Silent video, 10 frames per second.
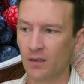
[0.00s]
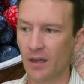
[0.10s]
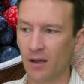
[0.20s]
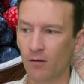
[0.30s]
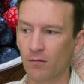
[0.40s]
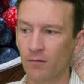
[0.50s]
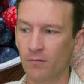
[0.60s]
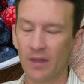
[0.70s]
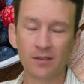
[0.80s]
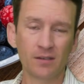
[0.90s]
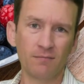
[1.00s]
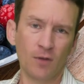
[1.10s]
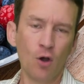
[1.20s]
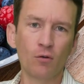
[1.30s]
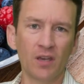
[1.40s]
Now, that's
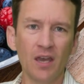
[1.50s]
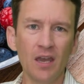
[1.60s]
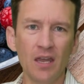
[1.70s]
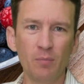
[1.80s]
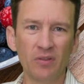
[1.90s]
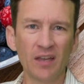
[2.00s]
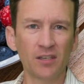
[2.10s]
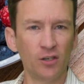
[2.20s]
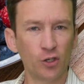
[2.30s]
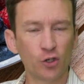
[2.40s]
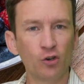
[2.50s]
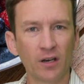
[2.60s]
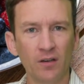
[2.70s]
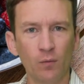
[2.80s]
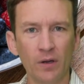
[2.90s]
okay, but that's a
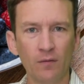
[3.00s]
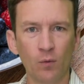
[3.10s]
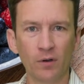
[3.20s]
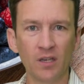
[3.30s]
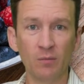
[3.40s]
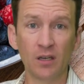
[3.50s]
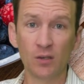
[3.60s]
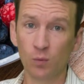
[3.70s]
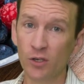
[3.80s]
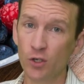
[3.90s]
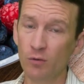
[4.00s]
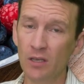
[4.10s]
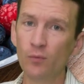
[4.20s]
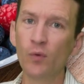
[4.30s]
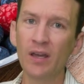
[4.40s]
destructive way of working because once you
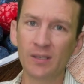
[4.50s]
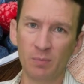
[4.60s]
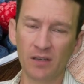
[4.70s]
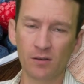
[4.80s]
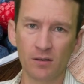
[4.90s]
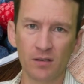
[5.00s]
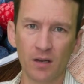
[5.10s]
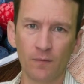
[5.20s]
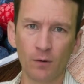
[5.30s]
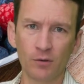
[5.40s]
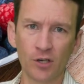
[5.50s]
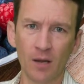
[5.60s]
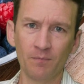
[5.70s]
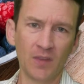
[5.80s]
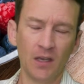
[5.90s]
erase pixels inside of
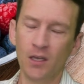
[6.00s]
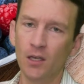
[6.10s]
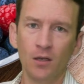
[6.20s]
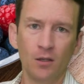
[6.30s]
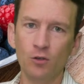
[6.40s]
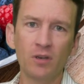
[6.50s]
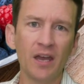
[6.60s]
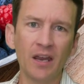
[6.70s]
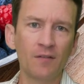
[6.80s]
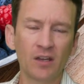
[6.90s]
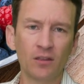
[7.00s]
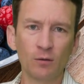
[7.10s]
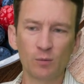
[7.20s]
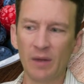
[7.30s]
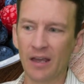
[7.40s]
Photoshop, you can't ever get
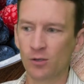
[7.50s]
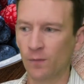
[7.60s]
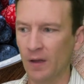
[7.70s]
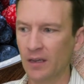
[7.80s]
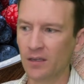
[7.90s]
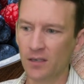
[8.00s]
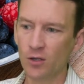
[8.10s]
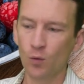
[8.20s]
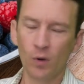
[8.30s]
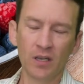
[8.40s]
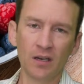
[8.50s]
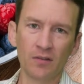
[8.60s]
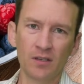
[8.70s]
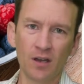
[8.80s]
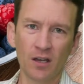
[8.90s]
those back. So if I continue working
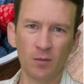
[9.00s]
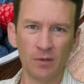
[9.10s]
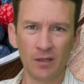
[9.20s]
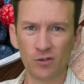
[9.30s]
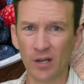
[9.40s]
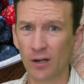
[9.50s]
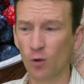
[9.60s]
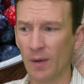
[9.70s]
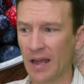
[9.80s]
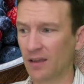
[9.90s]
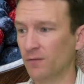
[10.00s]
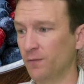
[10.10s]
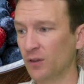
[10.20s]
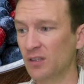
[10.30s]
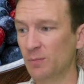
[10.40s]
on this document and try to go back and
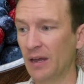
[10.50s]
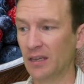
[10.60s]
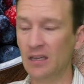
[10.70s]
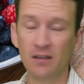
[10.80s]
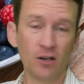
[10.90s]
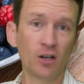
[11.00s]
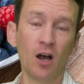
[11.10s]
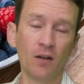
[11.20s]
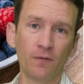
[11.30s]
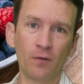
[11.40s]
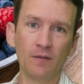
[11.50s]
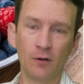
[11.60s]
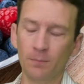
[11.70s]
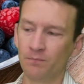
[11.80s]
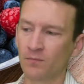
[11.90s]
fill these back in, they're gone forever.